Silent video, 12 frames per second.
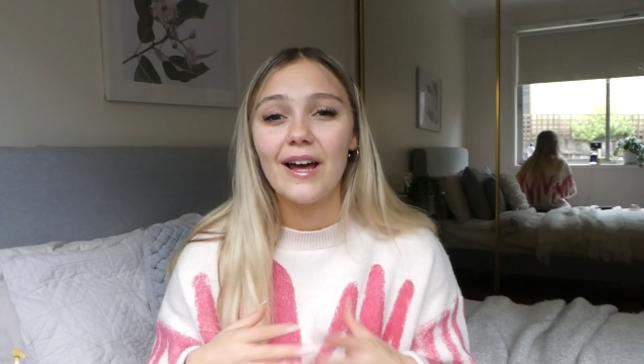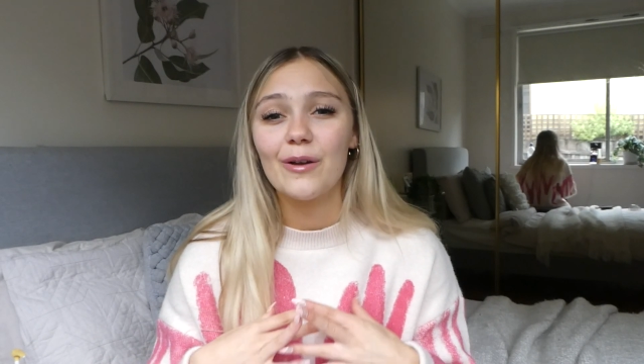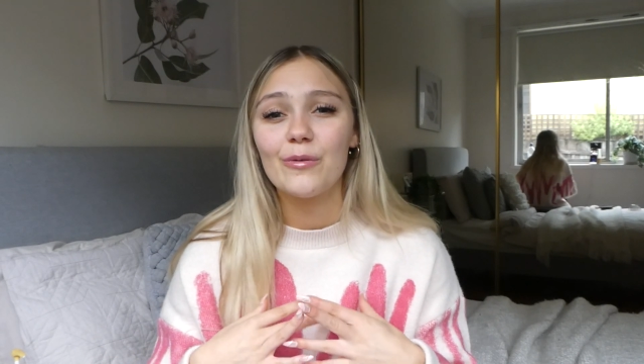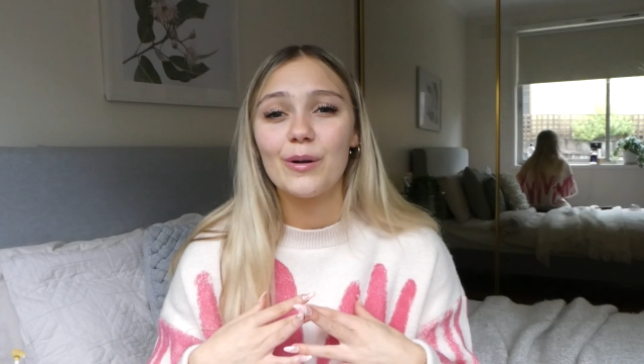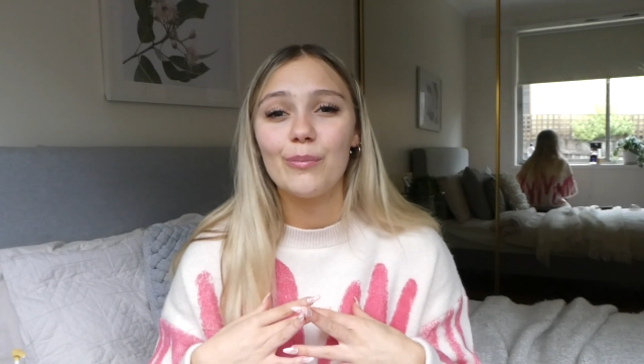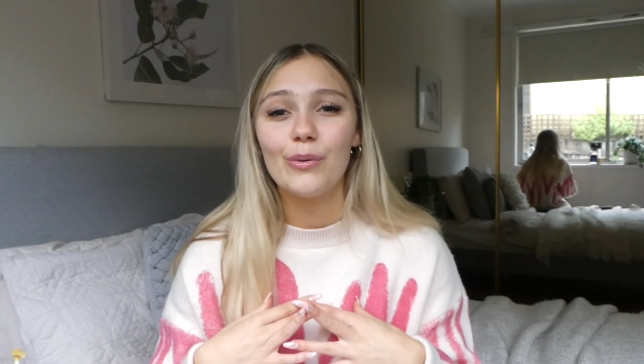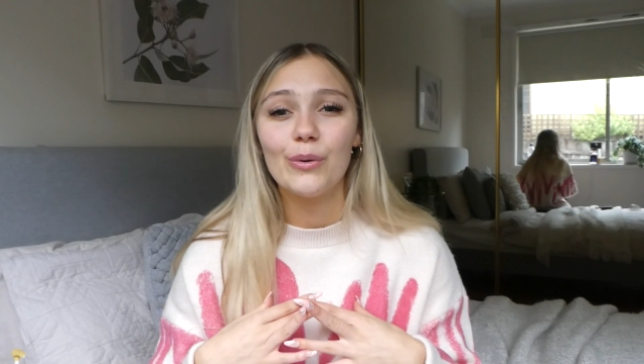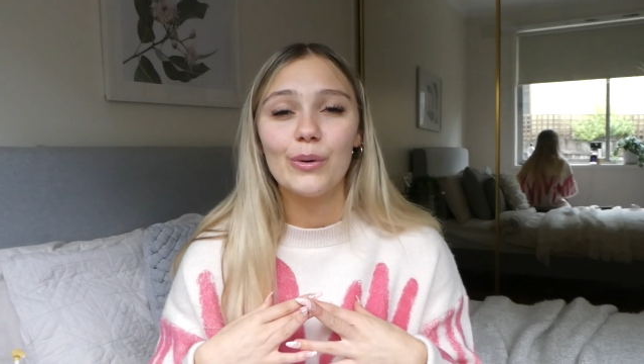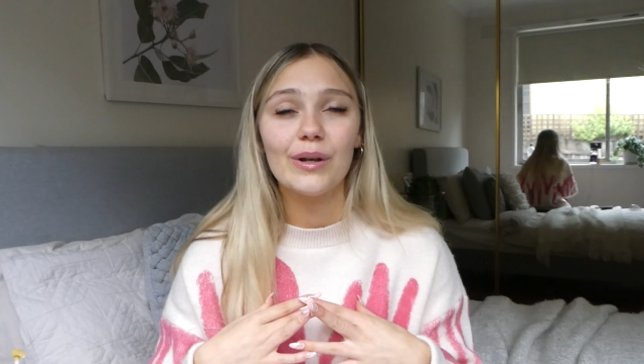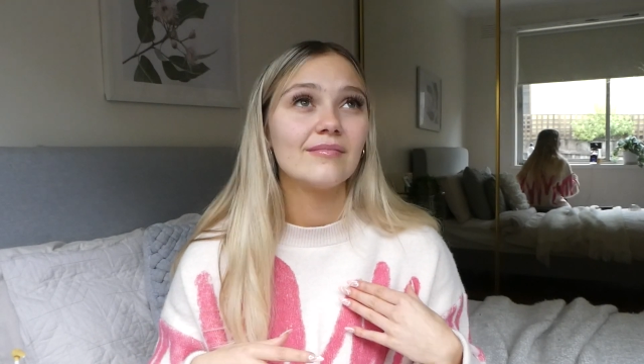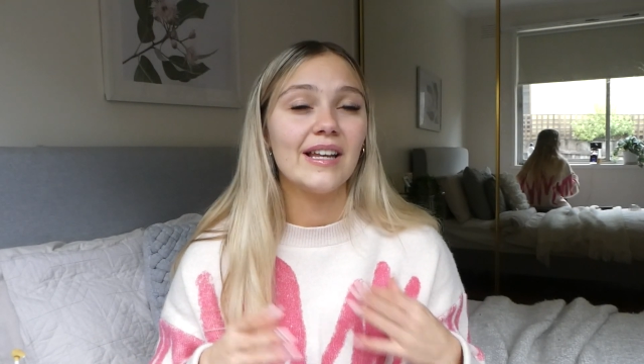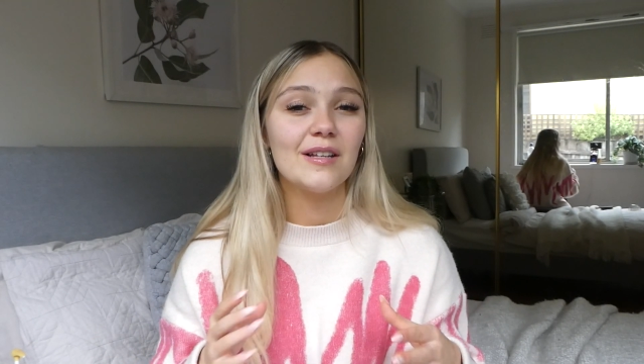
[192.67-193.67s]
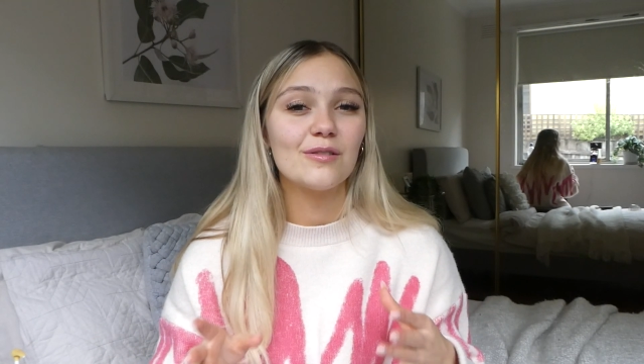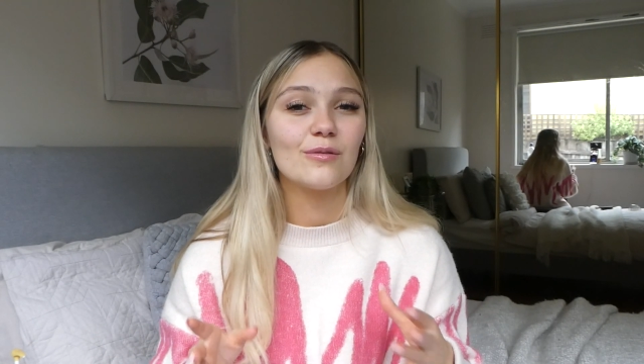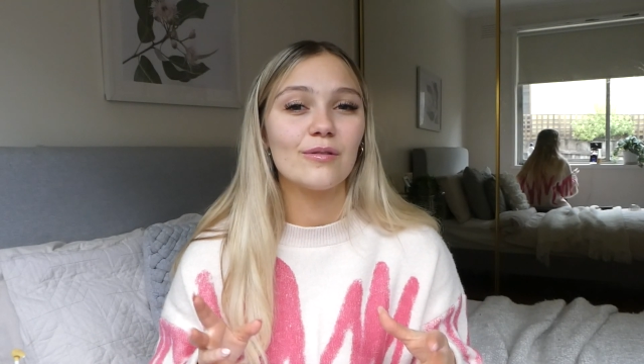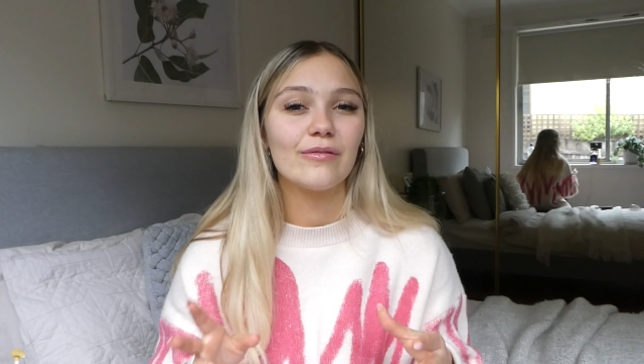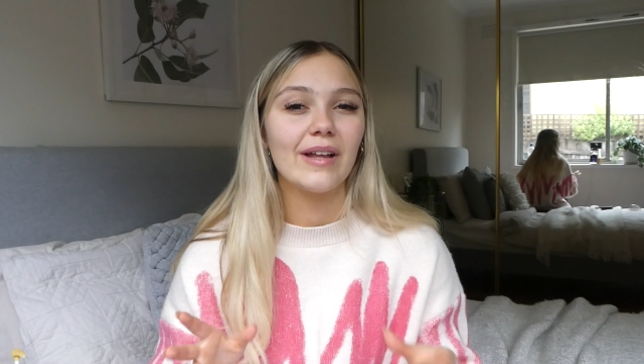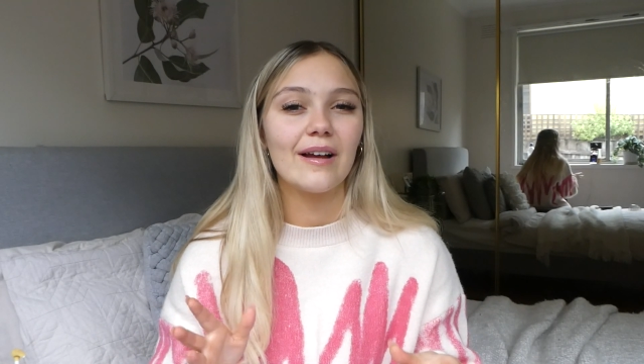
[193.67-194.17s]
I don't want to put any
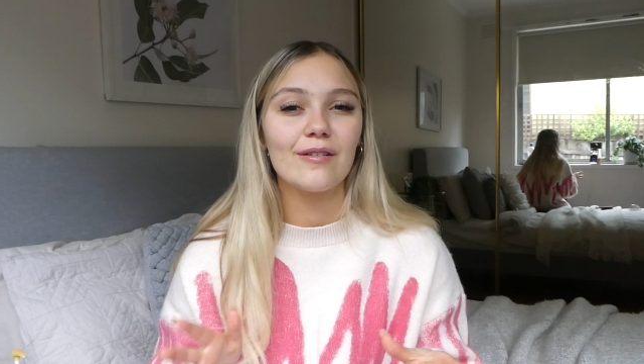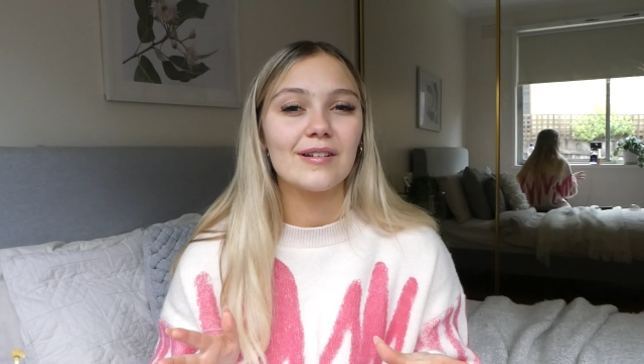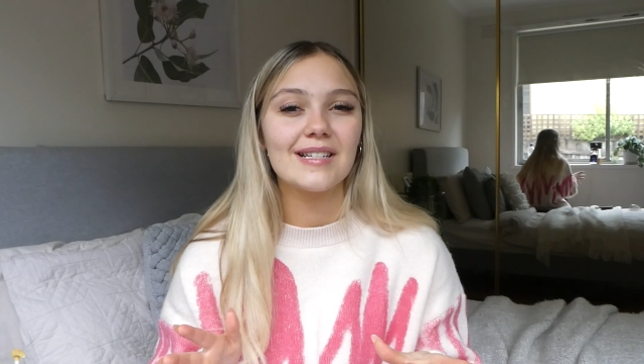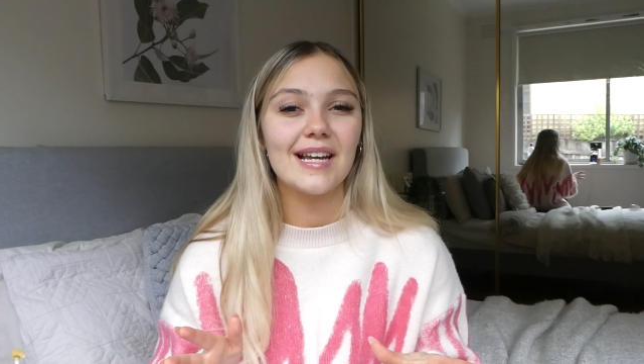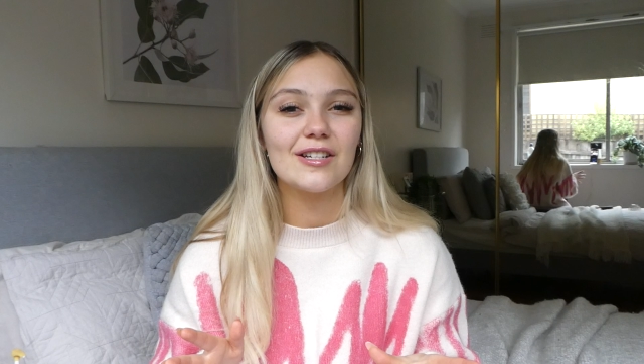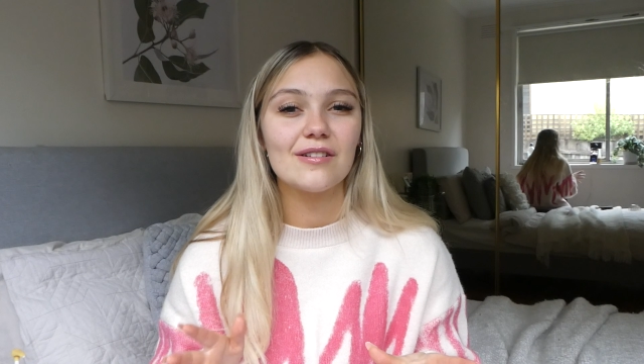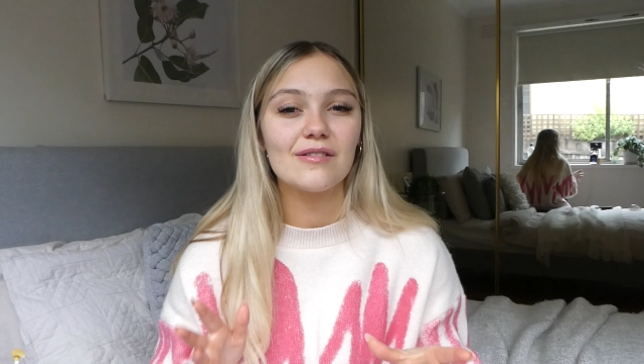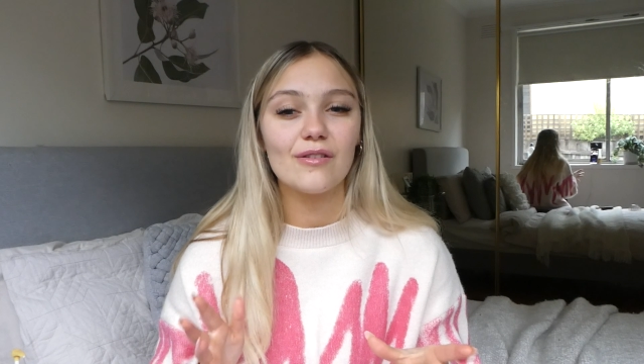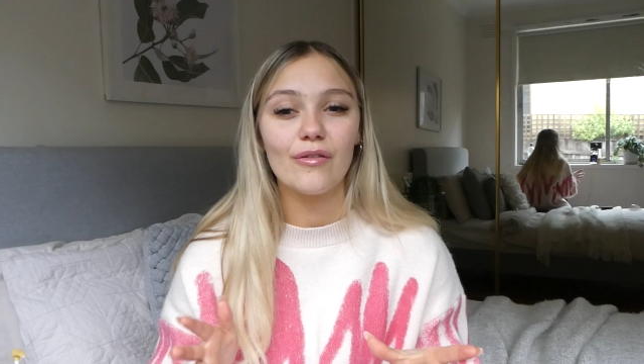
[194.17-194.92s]
sort of like connotations